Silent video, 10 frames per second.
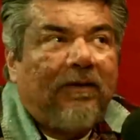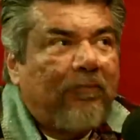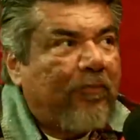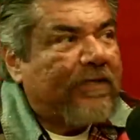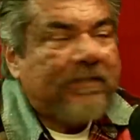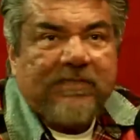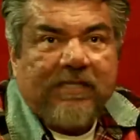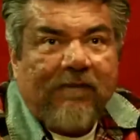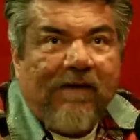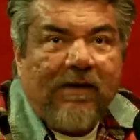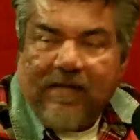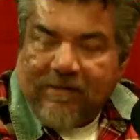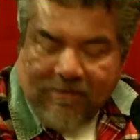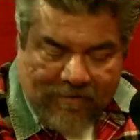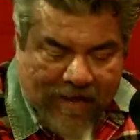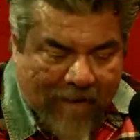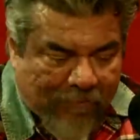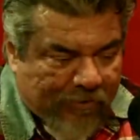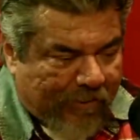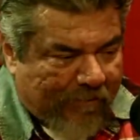print some stuff out, like on
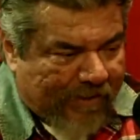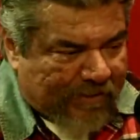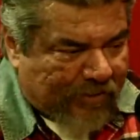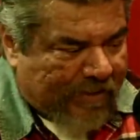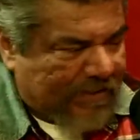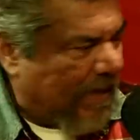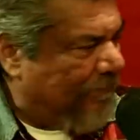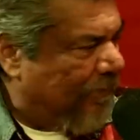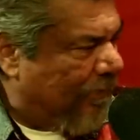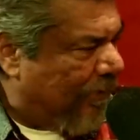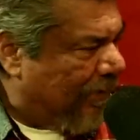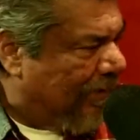Apple, you can make a screensaver or